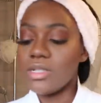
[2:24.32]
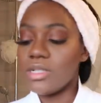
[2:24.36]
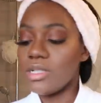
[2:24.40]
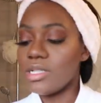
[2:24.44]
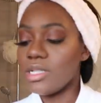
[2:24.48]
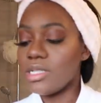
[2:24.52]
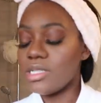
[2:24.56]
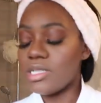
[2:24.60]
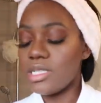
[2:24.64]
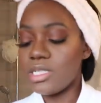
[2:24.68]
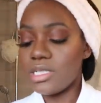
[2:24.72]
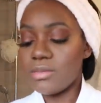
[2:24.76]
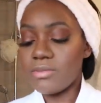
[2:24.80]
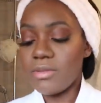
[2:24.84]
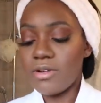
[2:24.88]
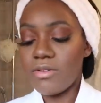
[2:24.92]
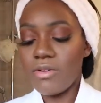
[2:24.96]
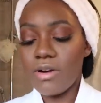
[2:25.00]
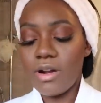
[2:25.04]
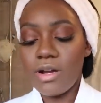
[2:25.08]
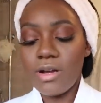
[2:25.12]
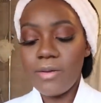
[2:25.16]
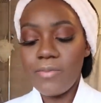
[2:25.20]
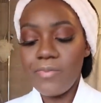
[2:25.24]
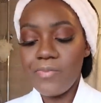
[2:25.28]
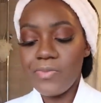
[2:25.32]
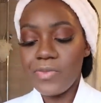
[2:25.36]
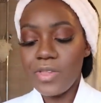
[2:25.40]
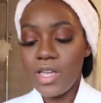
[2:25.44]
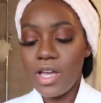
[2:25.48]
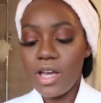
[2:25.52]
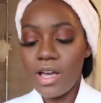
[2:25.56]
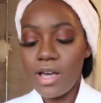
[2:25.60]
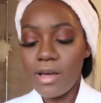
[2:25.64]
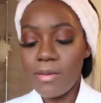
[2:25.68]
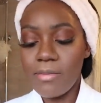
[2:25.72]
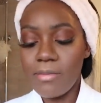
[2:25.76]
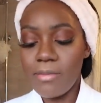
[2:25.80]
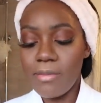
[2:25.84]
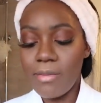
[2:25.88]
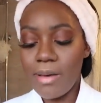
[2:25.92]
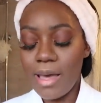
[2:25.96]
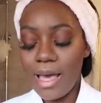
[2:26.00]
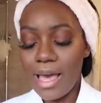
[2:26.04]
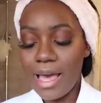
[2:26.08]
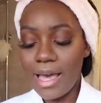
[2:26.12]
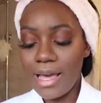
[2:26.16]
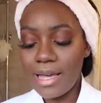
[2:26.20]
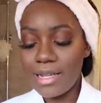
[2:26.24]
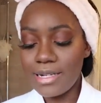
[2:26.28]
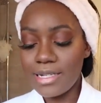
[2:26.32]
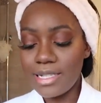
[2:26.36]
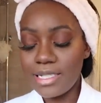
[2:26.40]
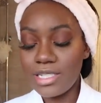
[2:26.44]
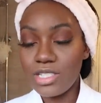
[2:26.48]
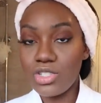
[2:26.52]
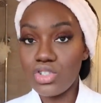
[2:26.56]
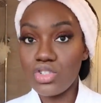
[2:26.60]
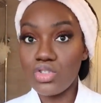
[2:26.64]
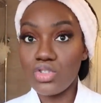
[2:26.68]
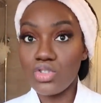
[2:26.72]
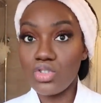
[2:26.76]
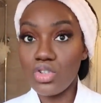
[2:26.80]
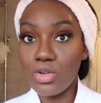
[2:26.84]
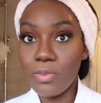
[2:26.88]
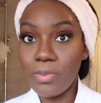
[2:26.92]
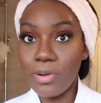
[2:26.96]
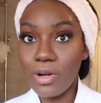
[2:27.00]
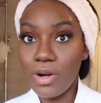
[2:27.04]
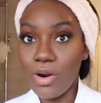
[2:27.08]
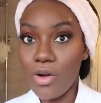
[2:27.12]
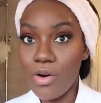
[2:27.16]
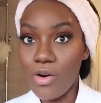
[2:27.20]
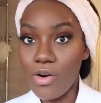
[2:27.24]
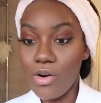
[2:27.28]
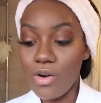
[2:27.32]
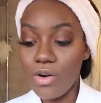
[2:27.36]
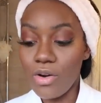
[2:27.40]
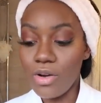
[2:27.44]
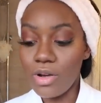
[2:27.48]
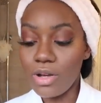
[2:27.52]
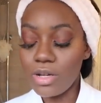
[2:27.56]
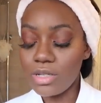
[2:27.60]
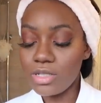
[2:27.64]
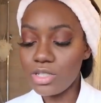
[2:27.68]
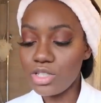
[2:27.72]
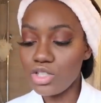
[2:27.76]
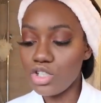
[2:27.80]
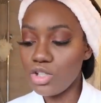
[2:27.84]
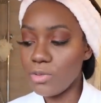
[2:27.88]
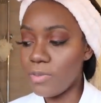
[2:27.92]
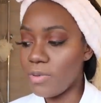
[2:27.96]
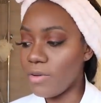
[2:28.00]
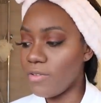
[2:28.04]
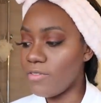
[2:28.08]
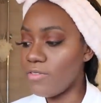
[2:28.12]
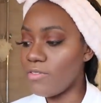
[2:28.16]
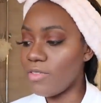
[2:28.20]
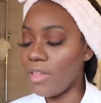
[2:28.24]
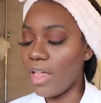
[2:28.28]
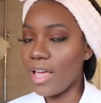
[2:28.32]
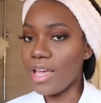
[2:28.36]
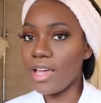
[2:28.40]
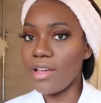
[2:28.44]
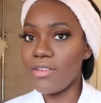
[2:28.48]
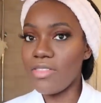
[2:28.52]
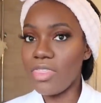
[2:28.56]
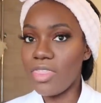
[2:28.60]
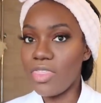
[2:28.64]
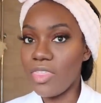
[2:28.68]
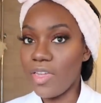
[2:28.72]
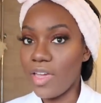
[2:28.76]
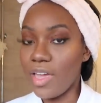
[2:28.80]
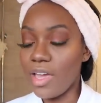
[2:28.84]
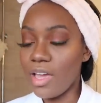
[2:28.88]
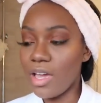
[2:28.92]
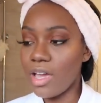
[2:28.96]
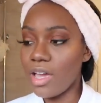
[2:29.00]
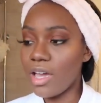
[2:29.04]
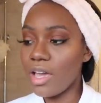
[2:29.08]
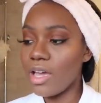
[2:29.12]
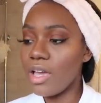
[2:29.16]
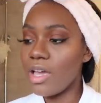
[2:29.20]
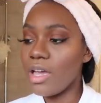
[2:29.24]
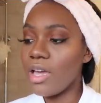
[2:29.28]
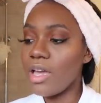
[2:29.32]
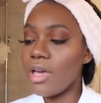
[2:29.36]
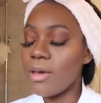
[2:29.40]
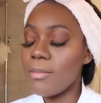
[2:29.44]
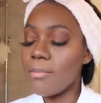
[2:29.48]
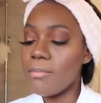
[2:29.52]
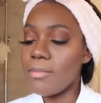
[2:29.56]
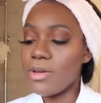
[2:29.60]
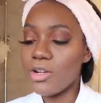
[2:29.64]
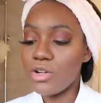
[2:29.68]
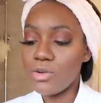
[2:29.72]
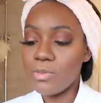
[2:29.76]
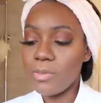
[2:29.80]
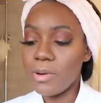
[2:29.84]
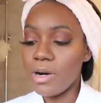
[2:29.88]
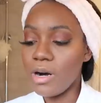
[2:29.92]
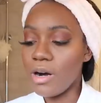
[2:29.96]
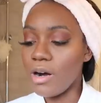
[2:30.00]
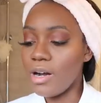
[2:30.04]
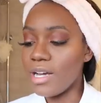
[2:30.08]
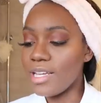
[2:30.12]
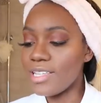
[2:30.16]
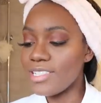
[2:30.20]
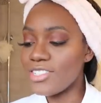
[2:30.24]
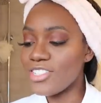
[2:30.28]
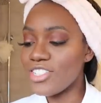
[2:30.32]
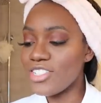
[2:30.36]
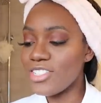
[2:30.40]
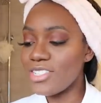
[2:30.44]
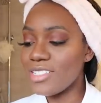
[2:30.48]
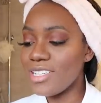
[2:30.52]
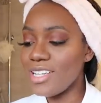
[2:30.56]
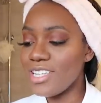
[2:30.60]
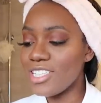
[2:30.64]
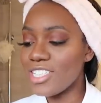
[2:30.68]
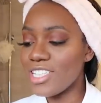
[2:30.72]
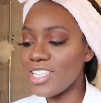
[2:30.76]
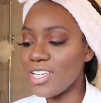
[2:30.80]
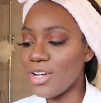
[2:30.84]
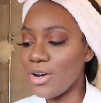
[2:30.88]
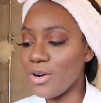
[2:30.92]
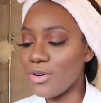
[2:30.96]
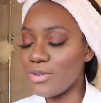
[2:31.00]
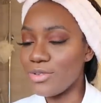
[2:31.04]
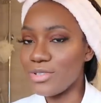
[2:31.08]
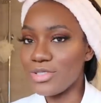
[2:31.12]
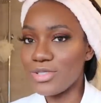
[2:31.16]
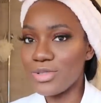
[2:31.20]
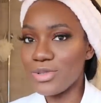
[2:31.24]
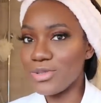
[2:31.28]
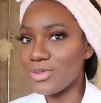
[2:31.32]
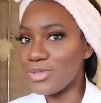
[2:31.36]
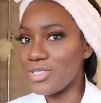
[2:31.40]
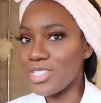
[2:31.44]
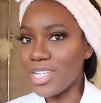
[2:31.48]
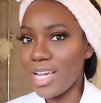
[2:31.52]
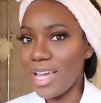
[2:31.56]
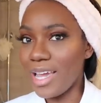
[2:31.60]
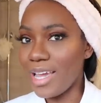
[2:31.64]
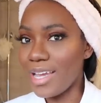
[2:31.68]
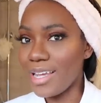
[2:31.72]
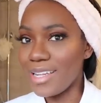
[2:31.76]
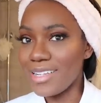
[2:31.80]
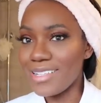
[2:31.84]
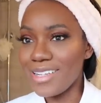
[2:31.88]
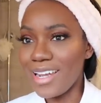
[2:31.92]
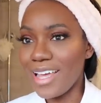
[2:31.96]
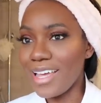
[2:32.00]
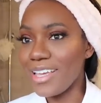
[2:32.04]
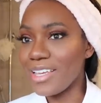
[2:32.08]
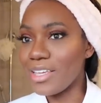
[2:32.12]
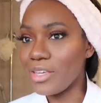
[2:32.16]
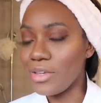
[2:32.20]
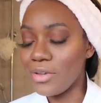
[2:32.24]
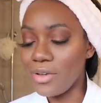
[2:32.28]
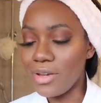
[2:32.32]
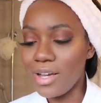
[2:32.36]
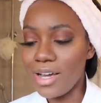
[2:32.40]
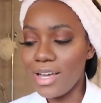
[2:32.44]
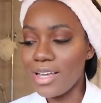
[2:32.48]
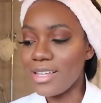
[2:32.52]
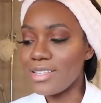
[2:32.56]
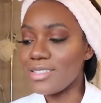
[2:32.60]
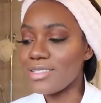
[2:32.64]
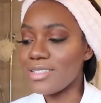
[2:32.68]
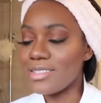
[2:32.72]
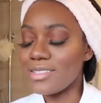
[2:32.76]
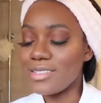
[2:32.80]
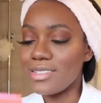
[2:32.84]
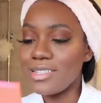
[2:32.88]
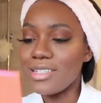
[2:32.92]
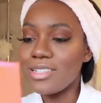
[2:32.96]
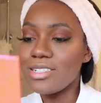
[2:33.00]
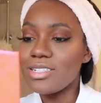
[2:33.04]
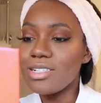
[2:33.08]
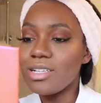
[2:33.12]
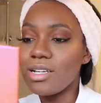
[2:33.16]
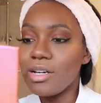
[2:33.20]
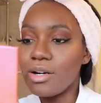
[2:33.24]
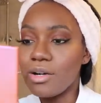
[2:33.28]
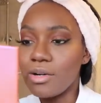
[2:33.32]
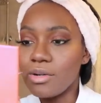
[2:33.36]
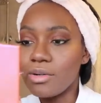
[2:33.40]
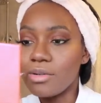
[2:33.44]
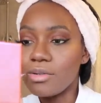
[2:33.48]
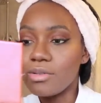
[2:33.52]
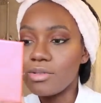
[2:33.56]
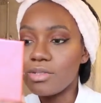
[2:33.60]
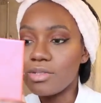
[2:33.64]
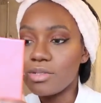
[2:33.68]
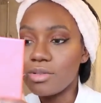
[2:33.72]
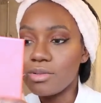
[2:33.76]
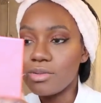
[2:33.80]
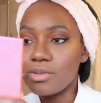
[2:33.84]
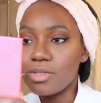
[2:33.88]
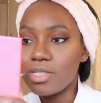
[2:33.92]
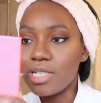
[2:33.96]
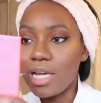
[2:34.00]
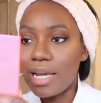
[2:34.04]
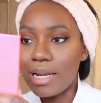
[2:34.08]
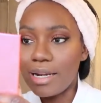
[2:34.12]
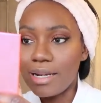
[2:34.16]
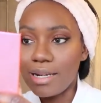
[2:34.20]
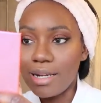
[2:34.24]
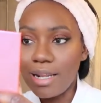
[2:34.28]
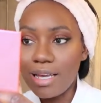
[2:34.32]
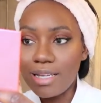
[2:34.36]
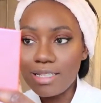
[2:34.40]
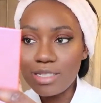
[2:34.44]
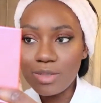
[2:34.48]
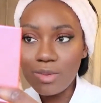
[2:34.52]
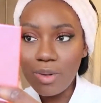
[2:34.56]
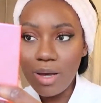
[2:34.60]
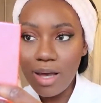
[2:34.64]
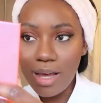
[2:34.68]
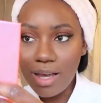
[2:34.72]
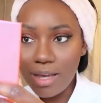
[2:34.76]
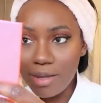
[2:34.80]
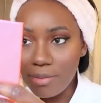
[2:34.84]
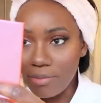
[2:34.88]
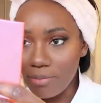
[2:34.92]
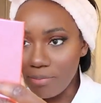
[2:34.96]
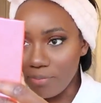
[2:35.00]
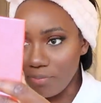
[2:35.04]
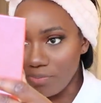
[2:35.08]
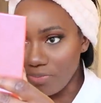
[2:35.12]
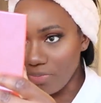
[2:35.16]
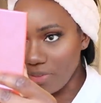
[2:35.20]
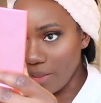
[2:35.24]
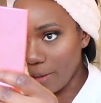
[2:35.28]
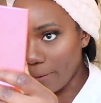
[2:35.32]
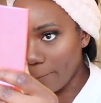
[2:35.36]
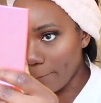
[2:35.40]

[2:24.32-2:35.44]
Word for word: I need this mirror. Um, and it's super long, super like thick middle part. It's just literally old school jade. Like you guys, it's literally old school jade, and that's what I'm